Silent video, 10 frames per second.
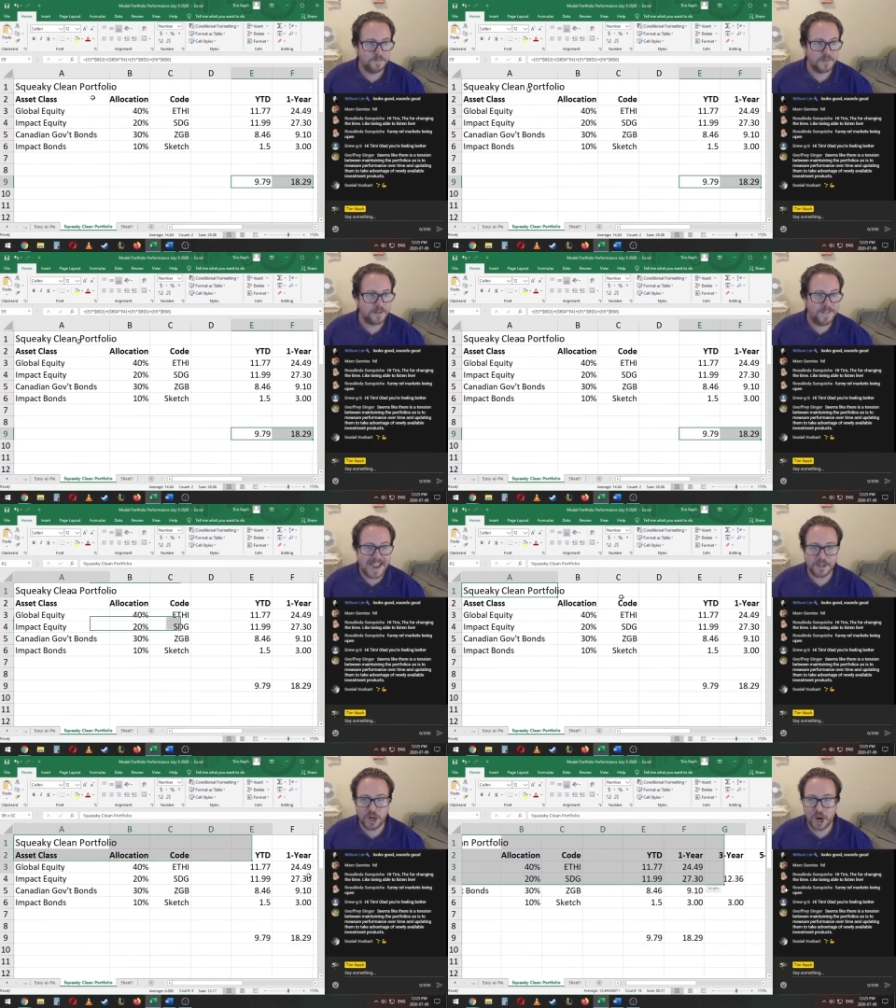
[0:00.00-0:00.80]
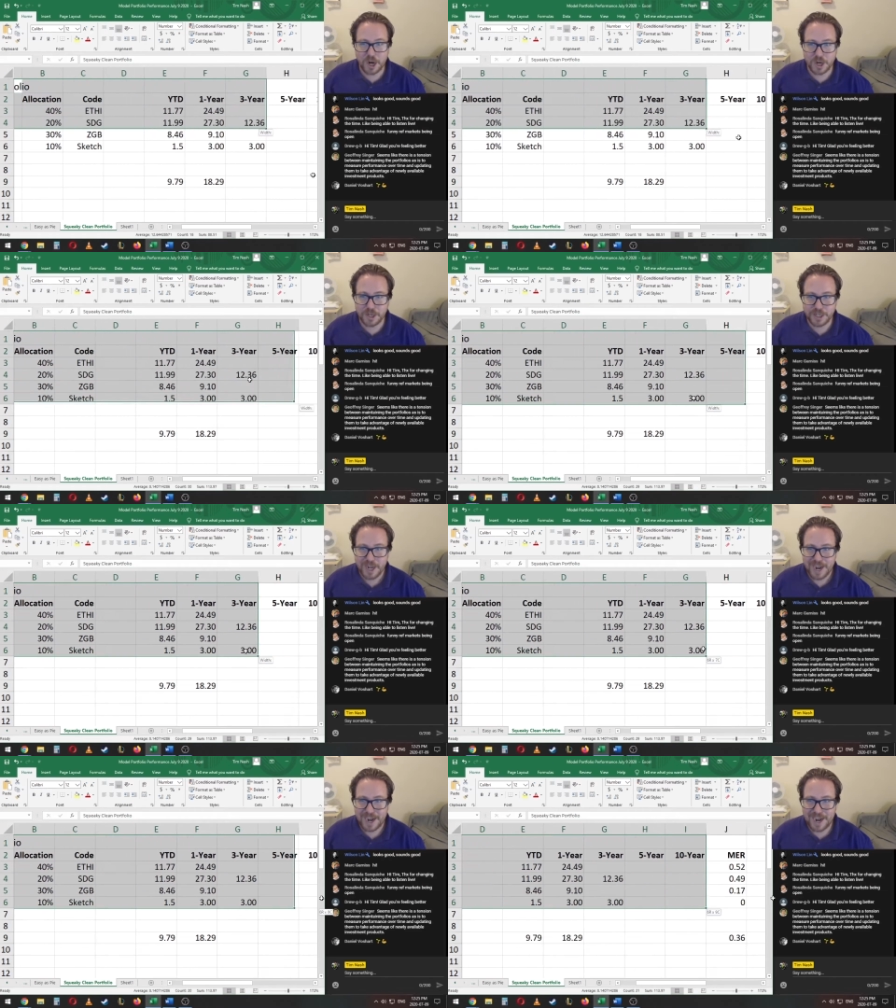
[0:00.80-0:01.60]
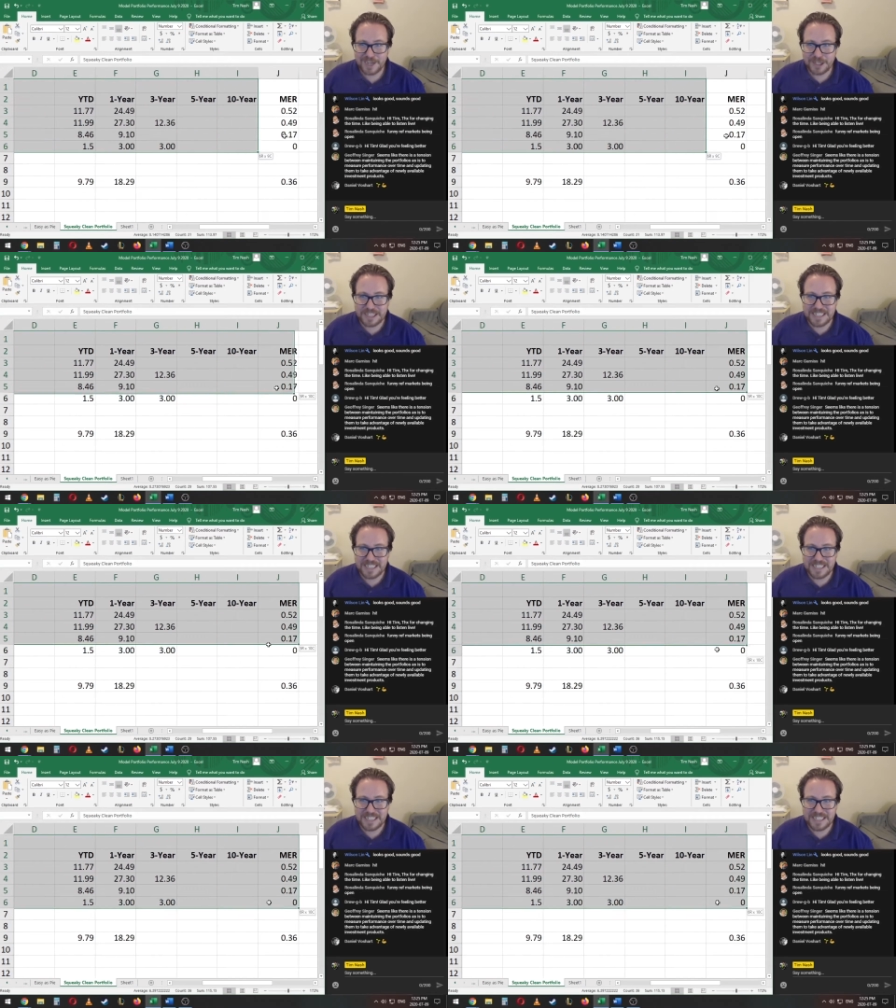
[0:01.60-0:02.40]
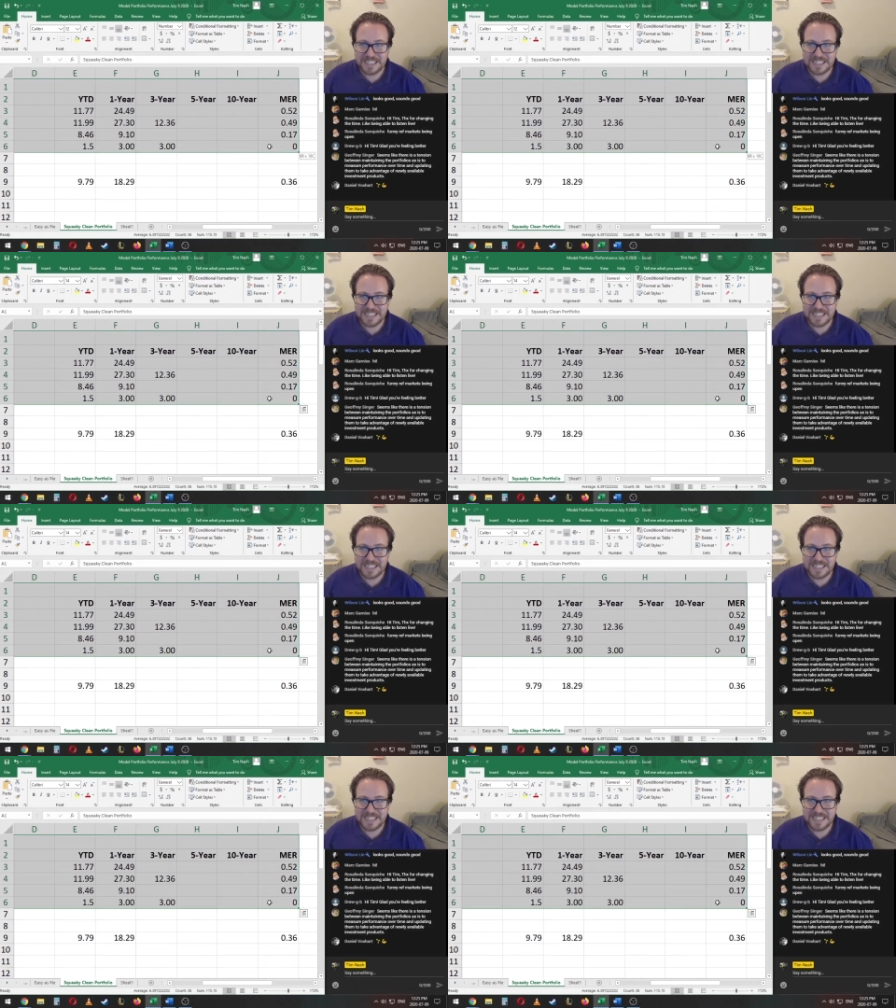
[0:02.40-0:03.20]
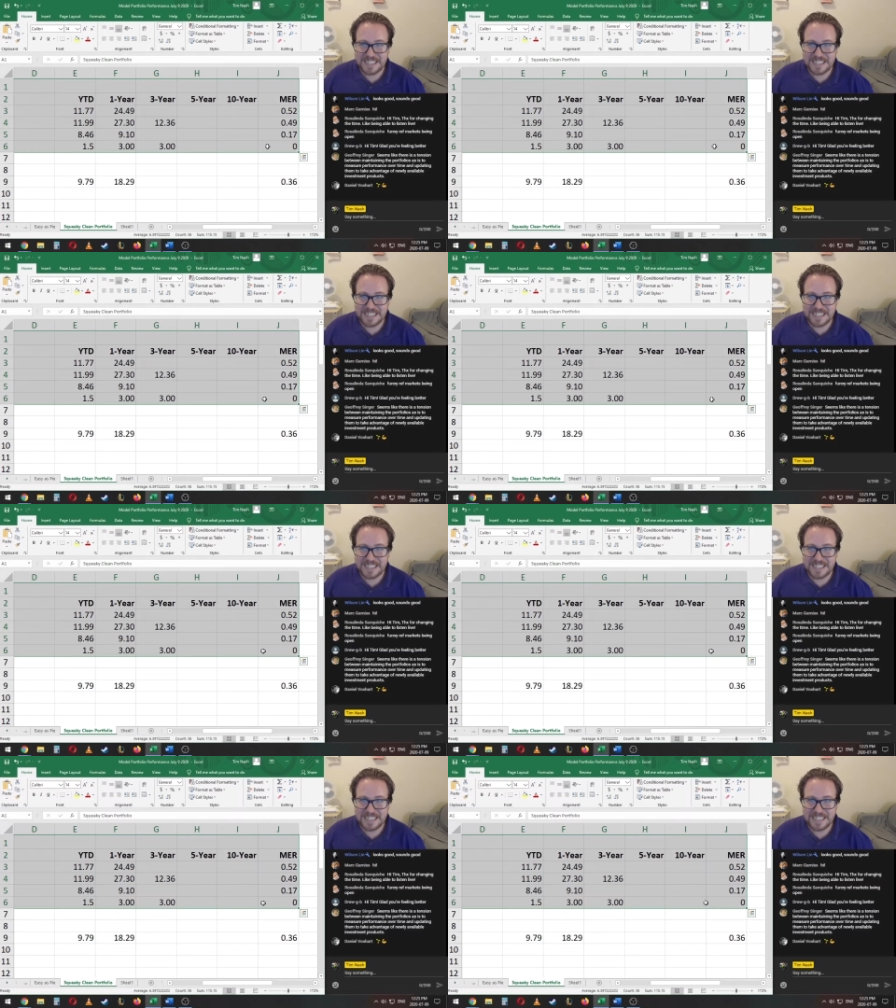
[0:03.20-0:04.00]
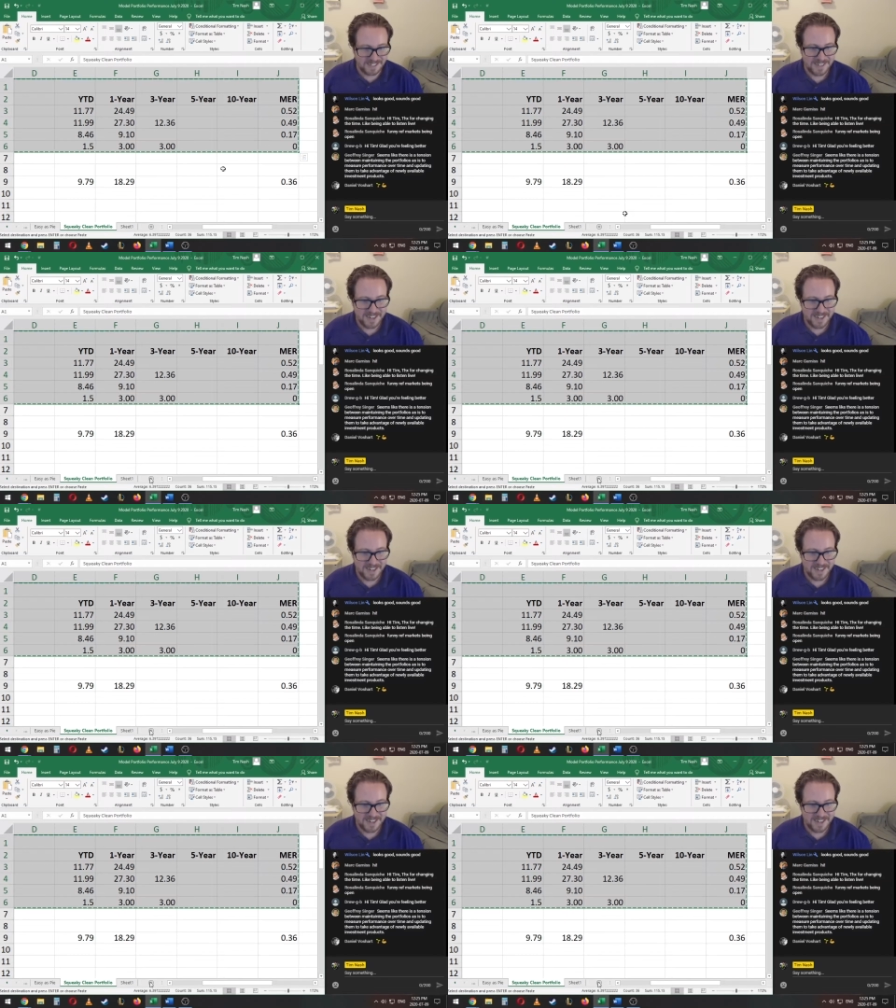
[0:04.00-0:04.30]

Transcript: Vanguard cheap as fuck ESG.